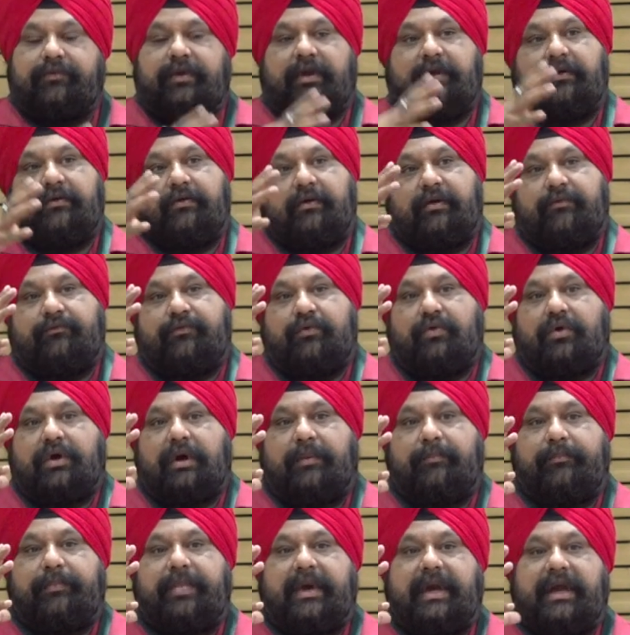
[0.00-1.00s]
if you
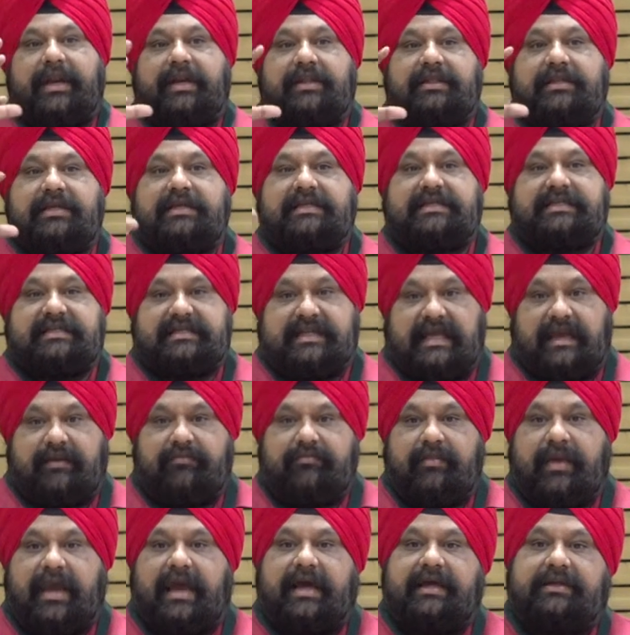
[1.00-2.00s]
compare the stem
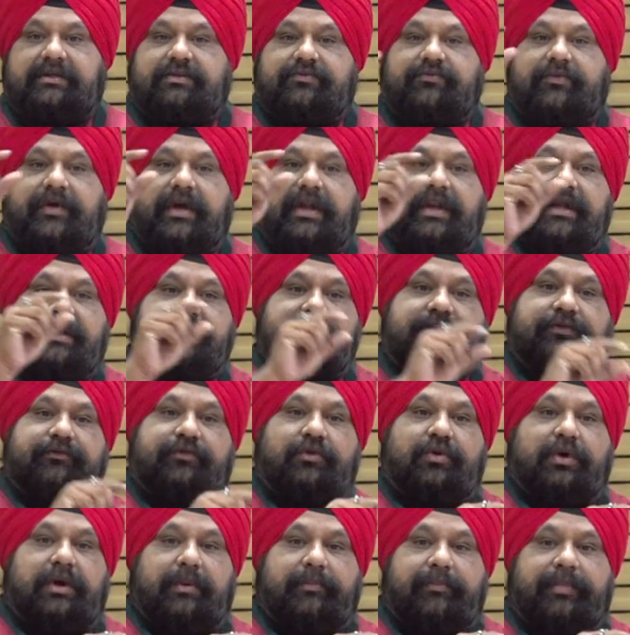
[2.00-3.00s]
as well as if
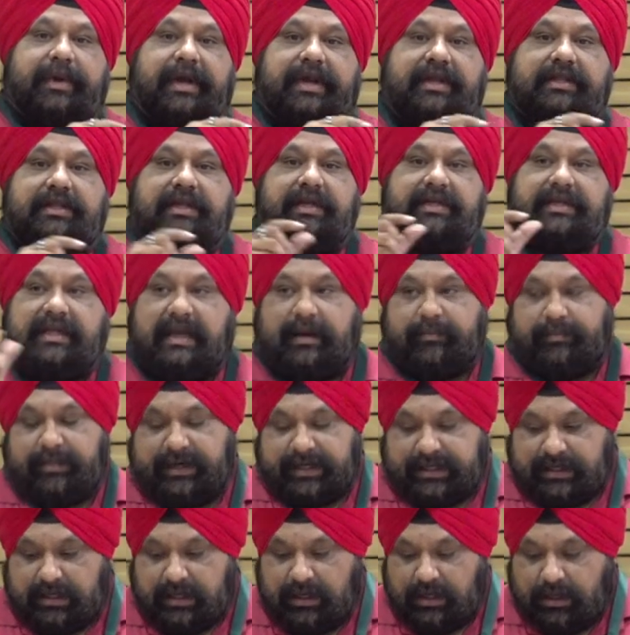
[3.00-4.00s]
you compare the
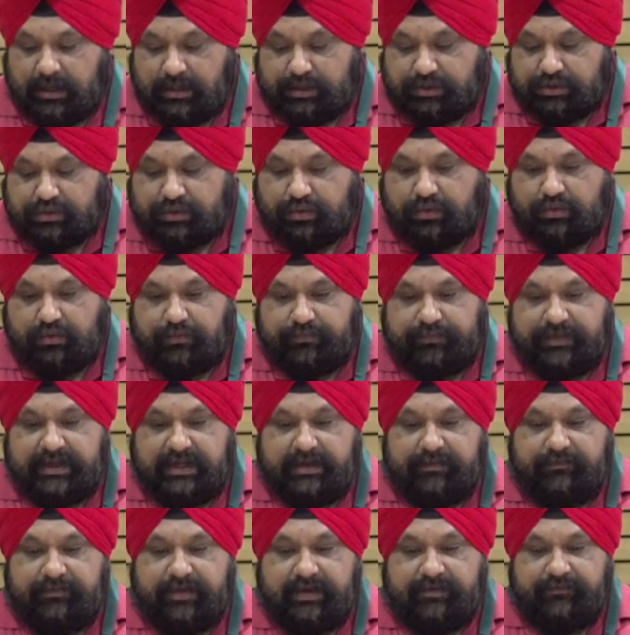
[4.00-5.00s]
tablet. So
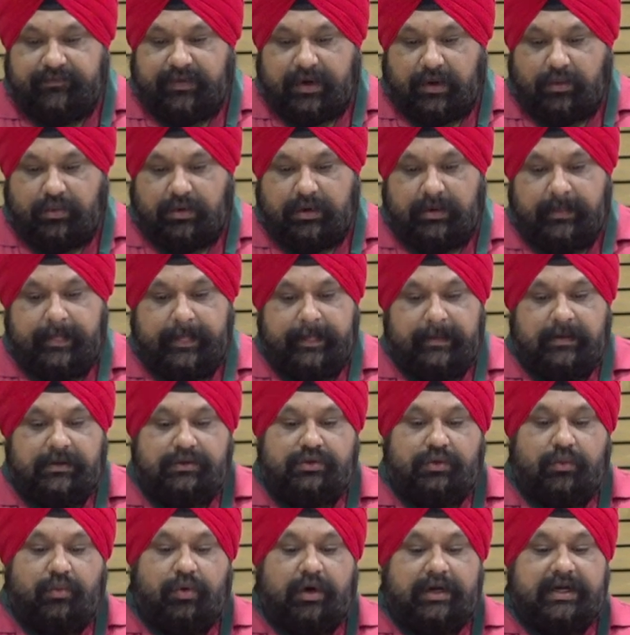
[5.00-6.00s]
we found.
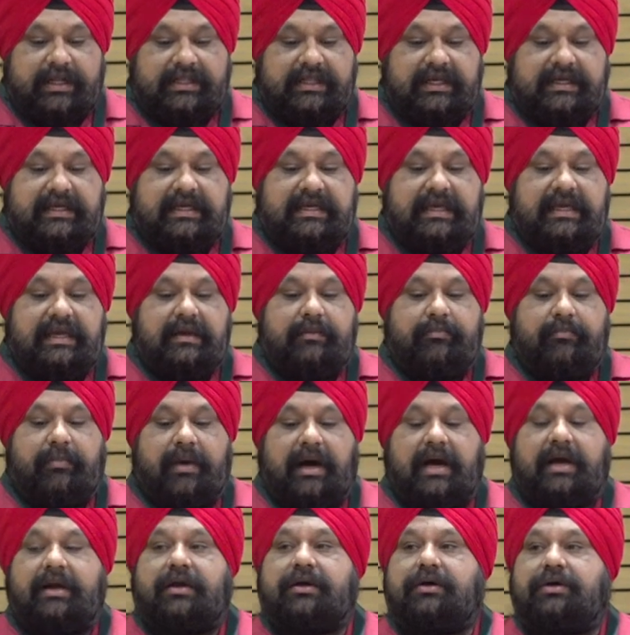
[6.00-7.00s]
So what are the key
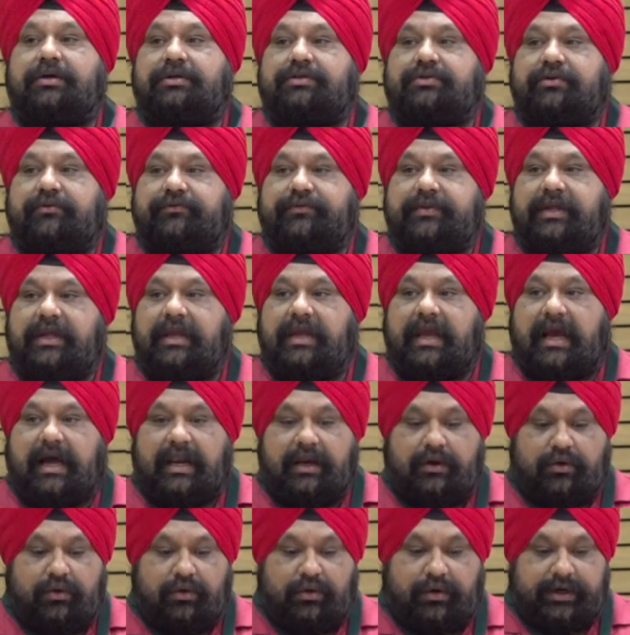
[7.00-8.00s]
markers of the
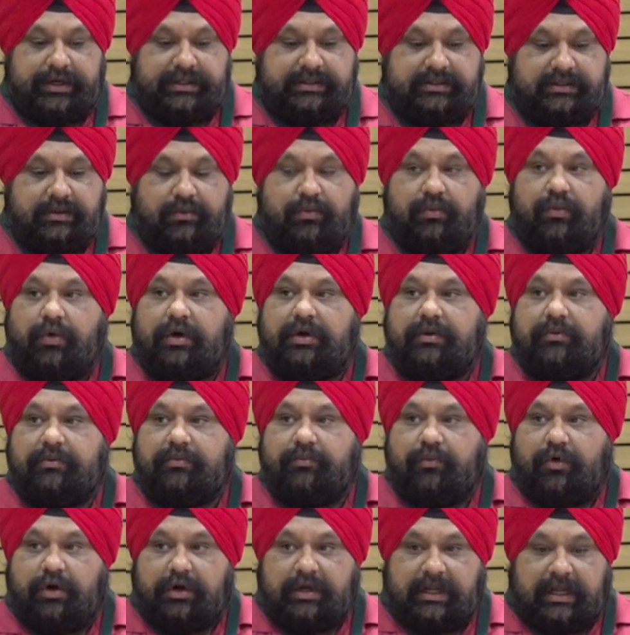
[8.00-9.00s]
alkaloids? What
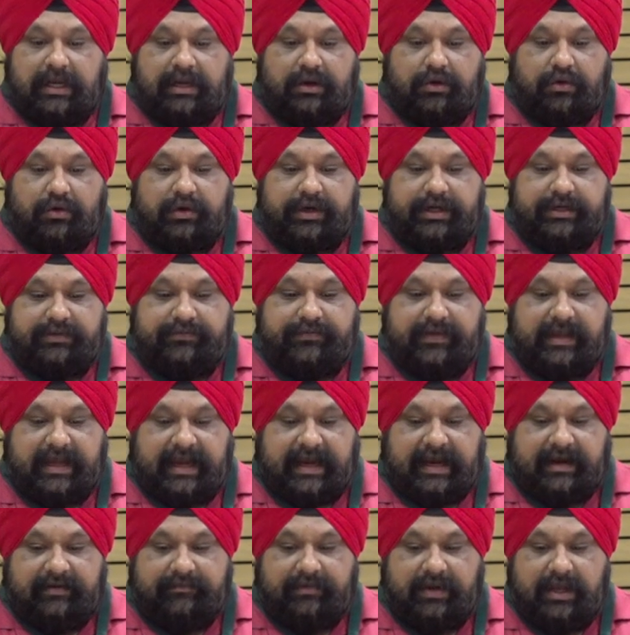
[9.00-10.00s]
alkaloids we
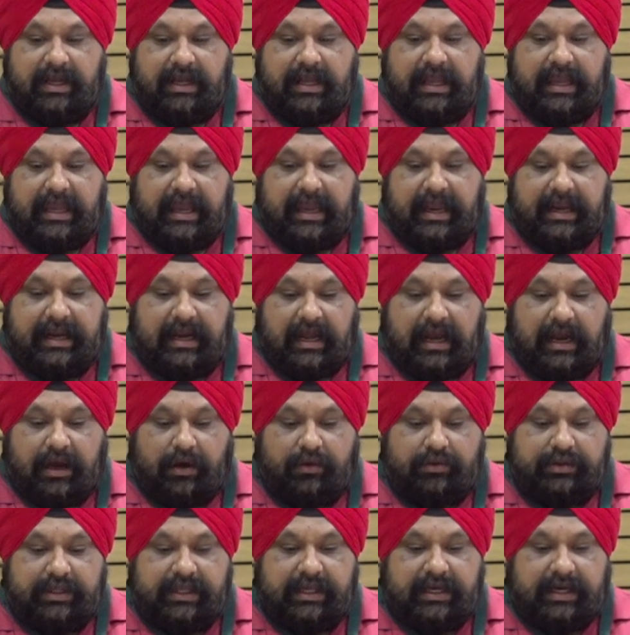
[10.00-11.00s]
have and
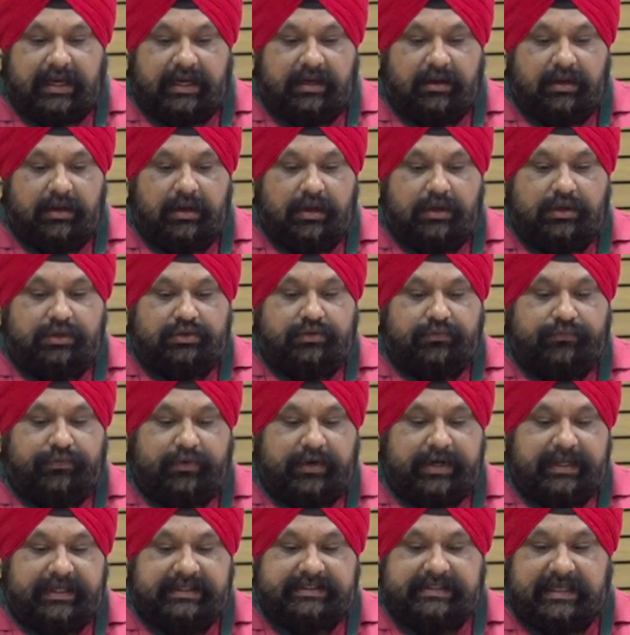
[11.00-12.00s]
how they are. So
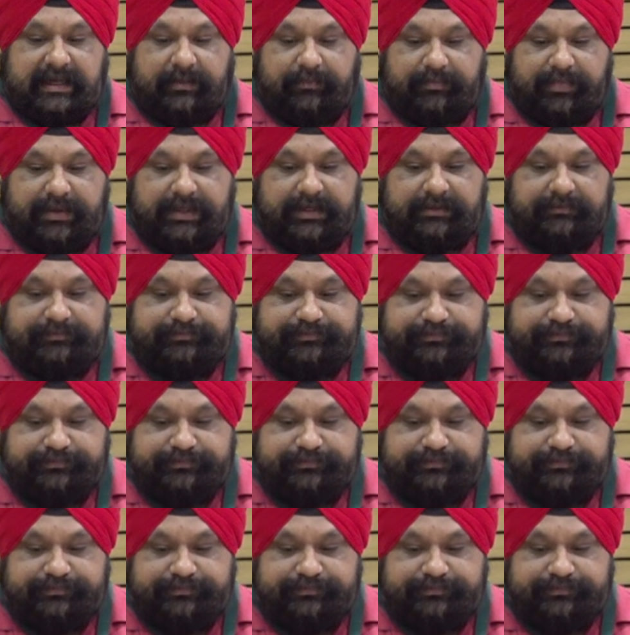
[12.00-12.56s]
for example,